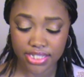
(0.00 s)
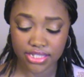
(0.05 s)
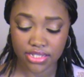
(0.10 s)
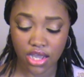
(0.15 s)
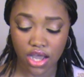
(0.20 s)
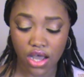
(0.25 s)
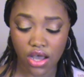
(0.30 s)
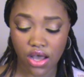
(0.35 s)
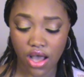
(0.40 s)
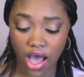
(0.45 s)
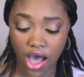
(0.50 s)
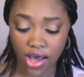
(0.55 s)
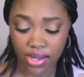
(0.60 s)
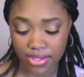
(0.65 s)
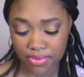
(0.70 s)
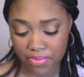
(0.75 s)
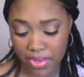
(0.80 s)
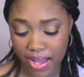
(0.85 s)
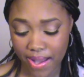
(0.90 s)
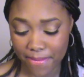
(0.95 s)
It's called
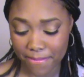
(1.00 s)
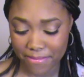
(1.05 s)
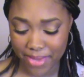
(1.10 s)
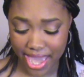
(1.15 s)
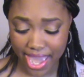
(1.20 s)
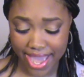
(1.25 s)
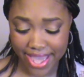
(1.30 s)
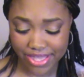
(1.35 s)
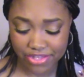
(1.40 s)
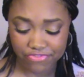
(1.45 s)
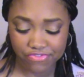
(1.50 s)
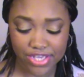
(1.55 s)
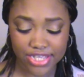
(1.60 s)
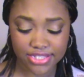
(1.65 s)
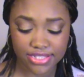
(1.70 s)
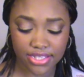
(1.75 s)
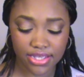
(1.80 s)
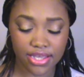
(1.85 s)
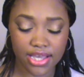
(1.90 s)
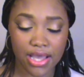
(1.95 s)
All About Matte
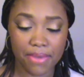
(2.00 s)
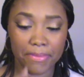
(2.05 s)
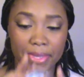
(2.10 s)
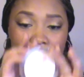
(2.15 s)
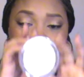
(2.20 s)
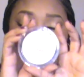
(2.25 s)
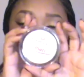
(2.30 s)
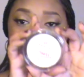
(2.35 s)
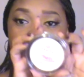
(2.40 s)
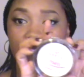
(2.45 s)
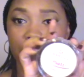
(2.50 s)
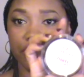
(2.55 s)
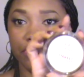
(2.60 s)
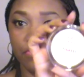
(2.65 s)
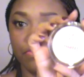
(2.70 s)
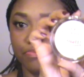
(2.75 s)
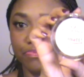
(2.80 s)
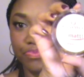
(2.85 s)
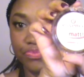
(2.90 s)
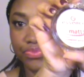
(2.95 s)
Fixing Compact
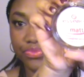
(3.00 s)
Powder.